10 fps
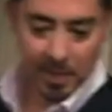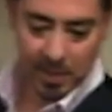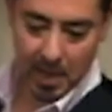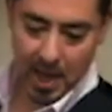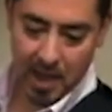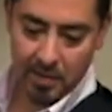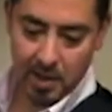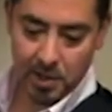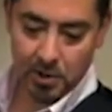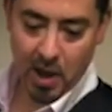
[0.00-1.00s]
Let's
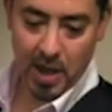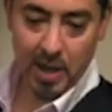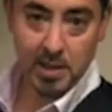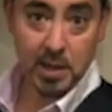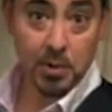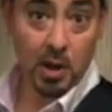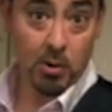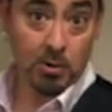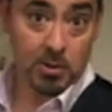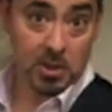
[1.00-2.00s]
have a try. So an
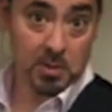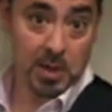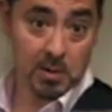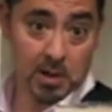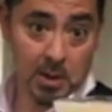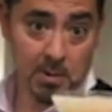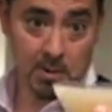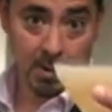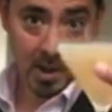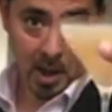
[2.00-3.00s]
ode to the Pegu Club.
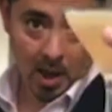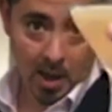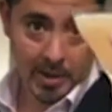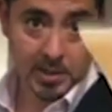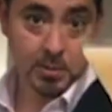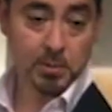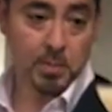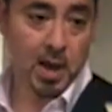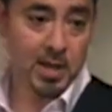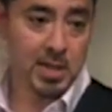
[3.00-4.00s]
To all the
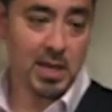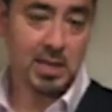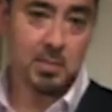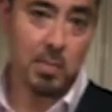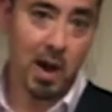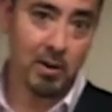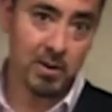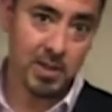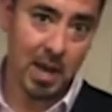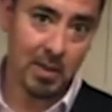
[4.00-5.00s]
bartenders and bar
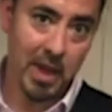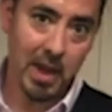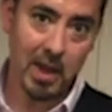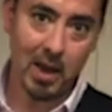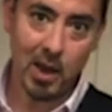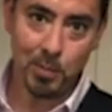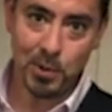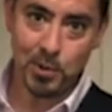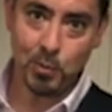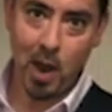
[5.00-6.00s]
owners out there, I hope
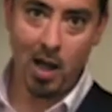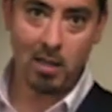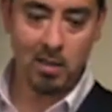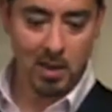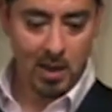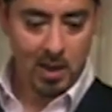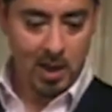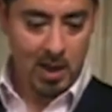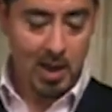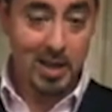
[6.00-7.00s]
you do well.
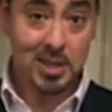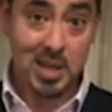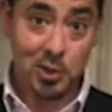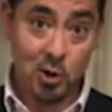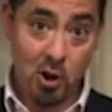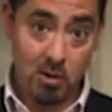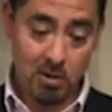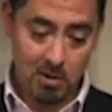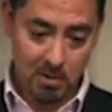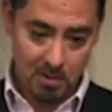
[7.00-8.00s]
Stay
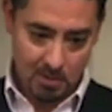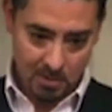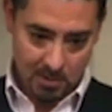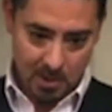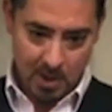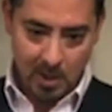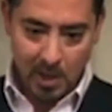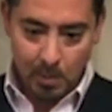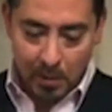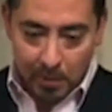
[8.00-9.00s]
strong,
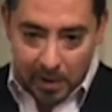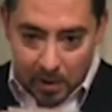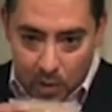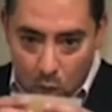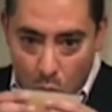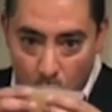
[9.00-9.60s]
keeping it real.